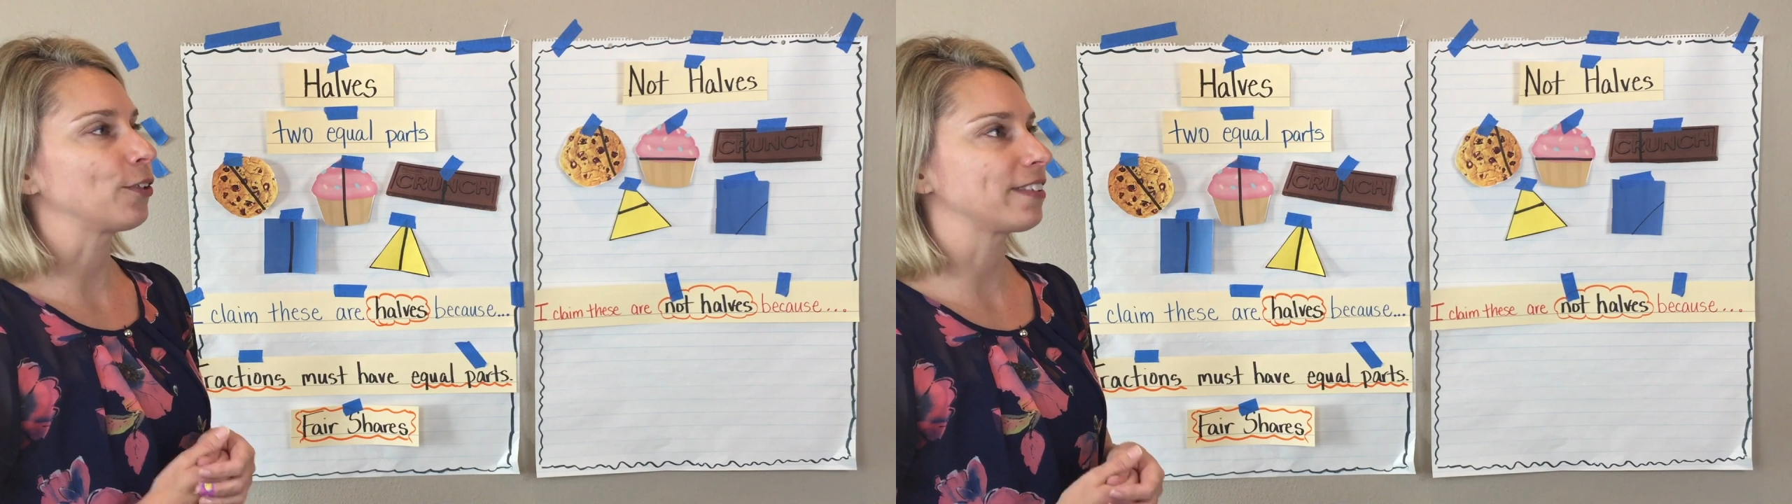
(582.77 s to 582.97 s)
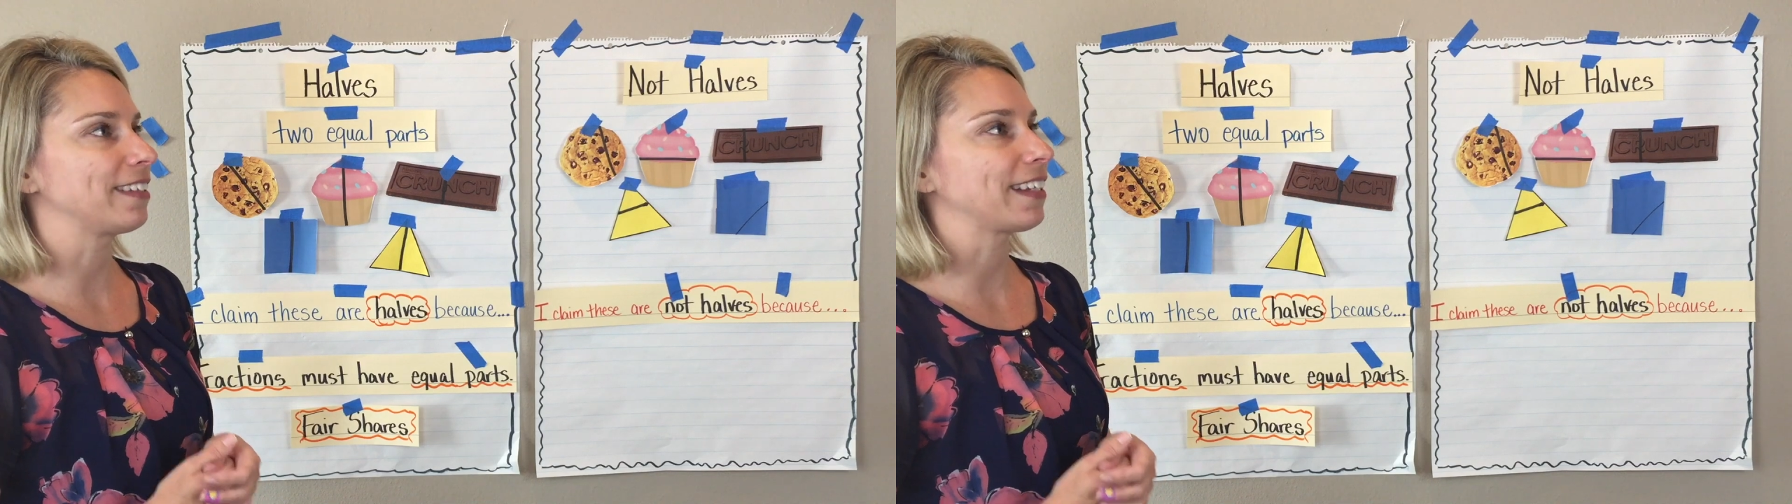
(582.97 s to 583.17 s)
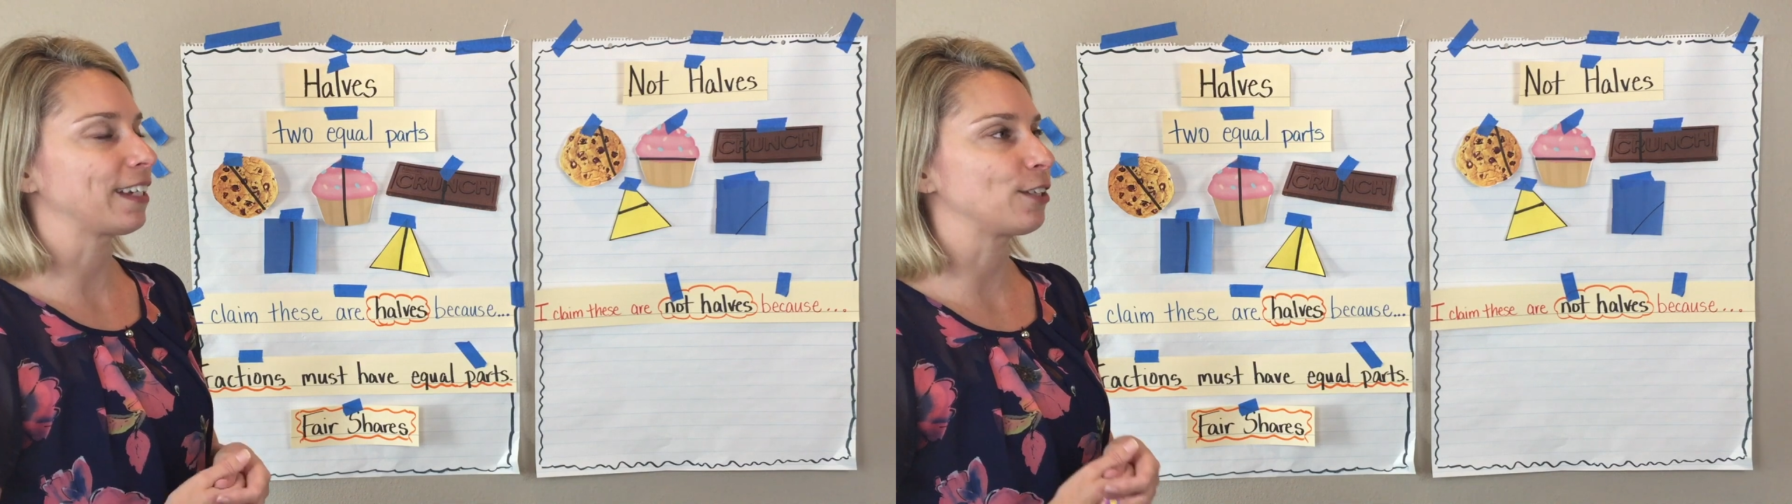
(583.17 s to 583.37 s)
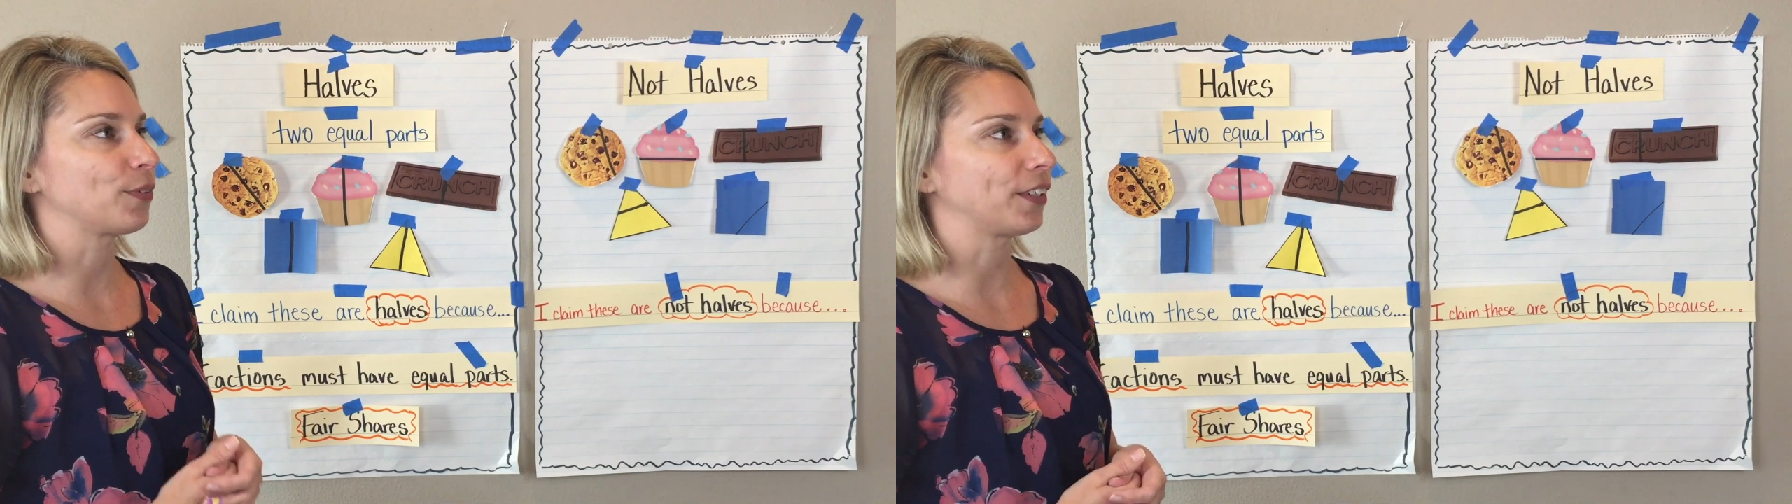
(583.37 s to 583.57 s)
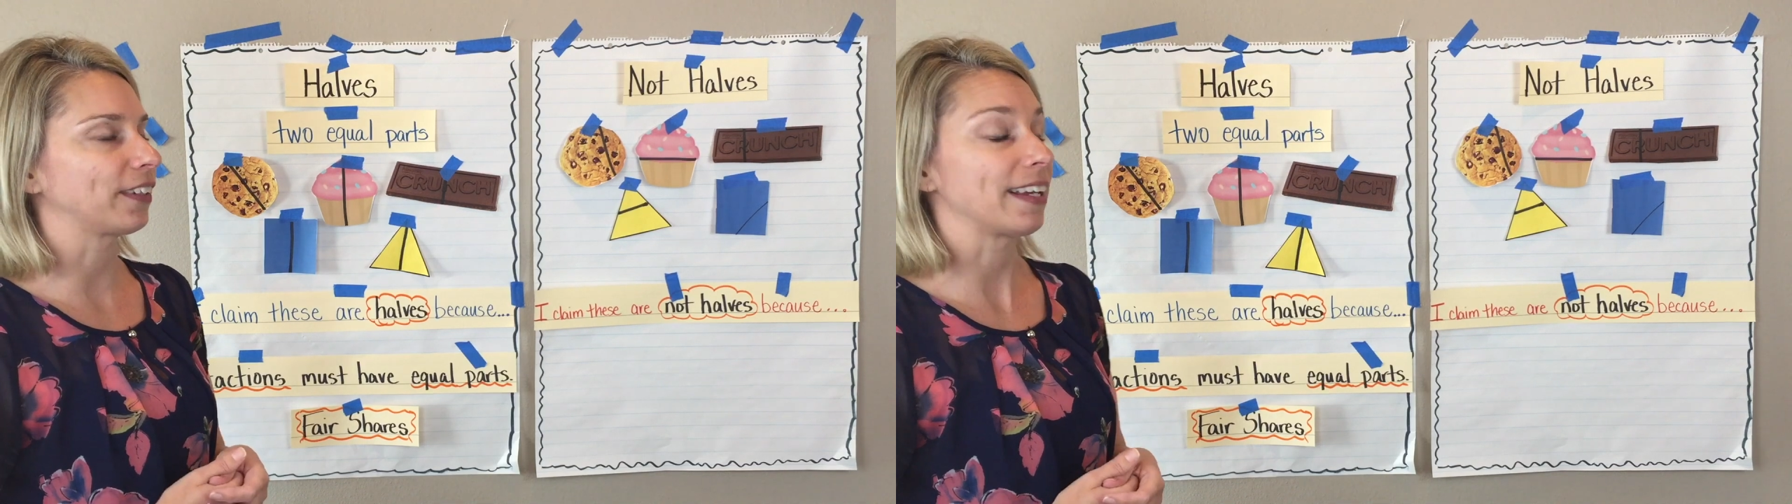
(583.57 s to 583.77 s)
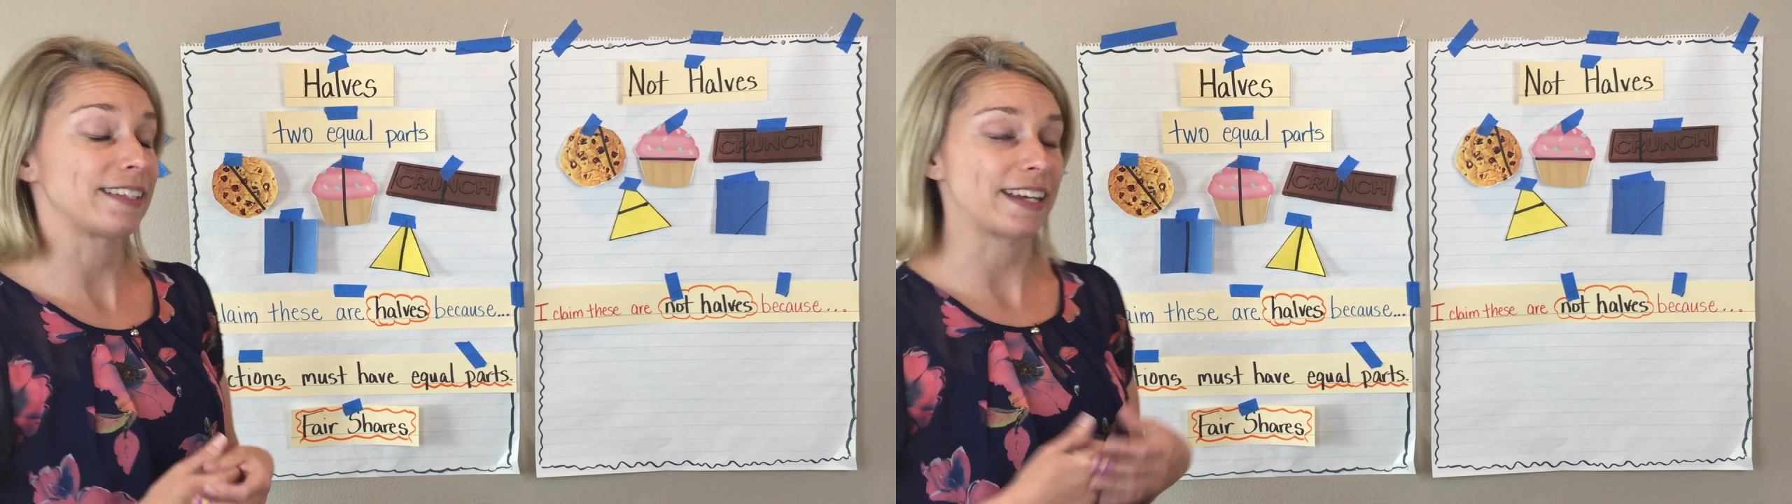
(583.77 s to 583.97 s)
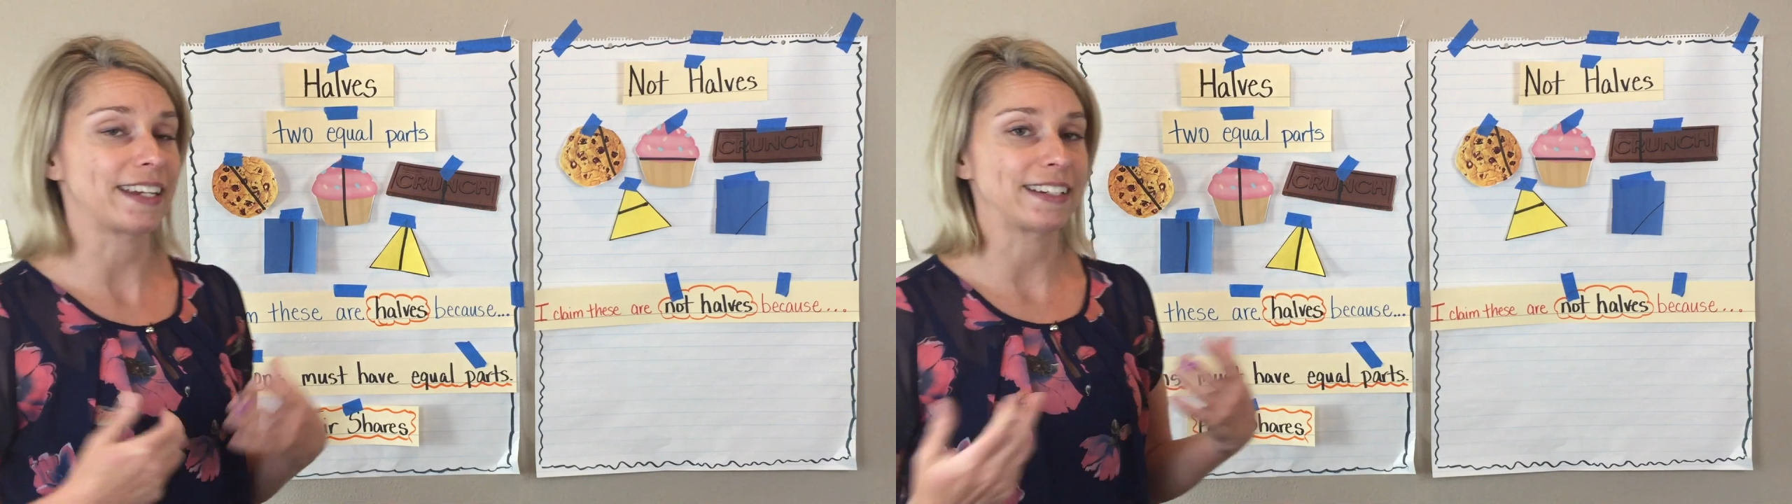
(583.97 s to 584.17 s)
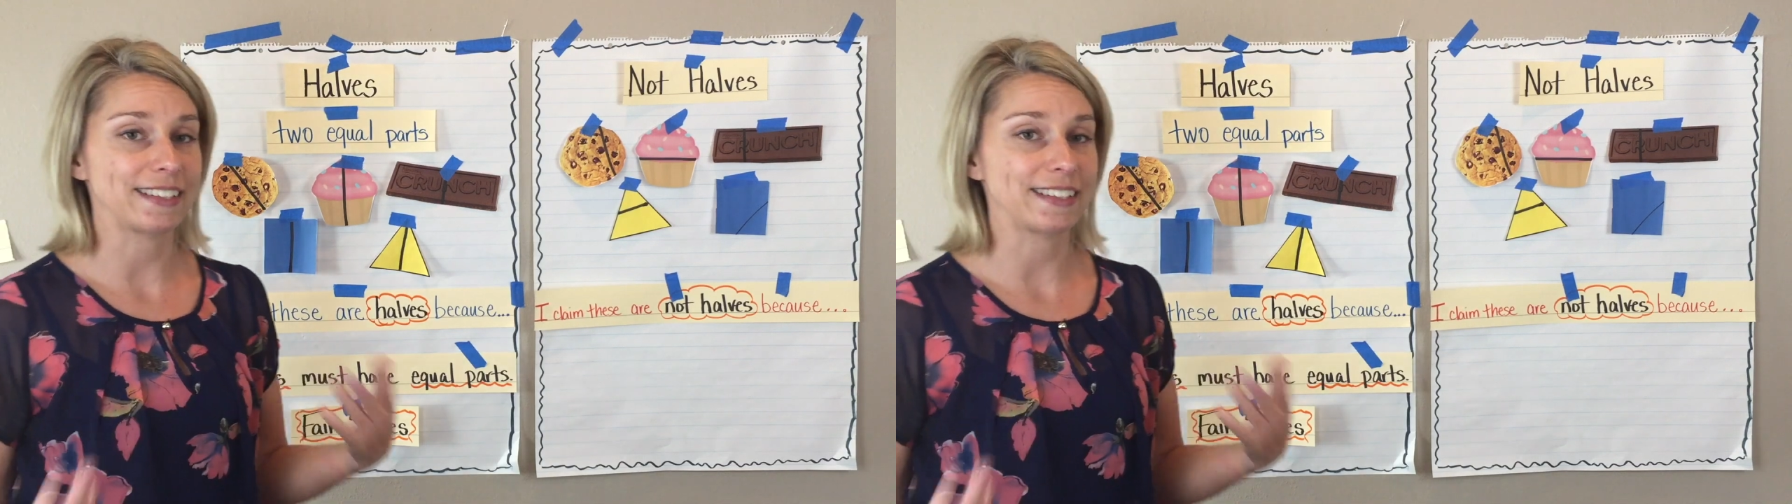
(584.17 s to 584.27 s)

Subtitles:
you'll see the kids when they're like taking